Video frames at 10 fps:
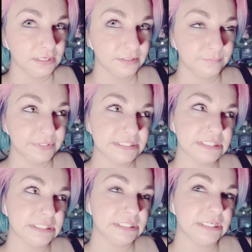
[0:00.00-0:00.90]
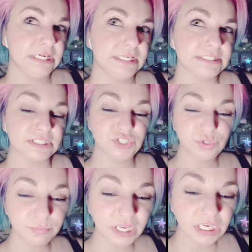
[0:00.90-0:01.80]
basically, it's like
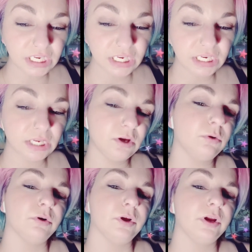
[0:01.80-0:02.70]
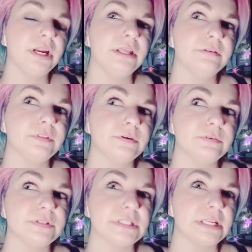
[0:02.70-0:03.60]
TubeBuddy or any of
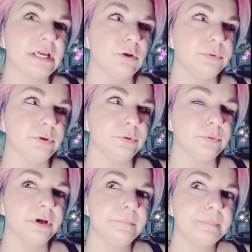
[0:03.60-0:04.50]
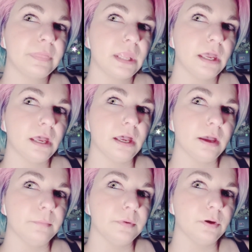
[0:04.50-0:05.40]
those that help you
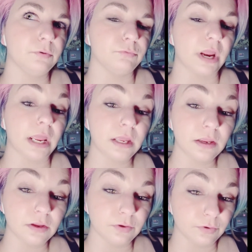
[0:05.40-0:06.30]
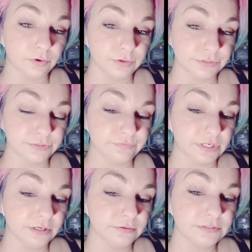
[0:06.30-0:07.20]
rank your YouTube
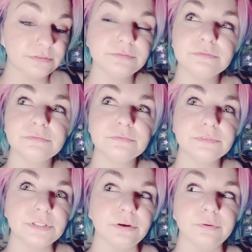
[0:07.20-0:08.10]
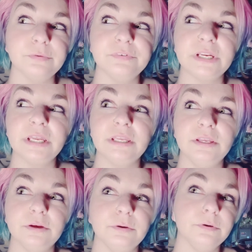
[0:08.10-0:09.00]
videos. So
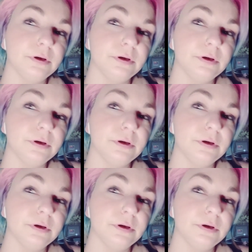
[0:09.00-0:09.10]
VIDIQ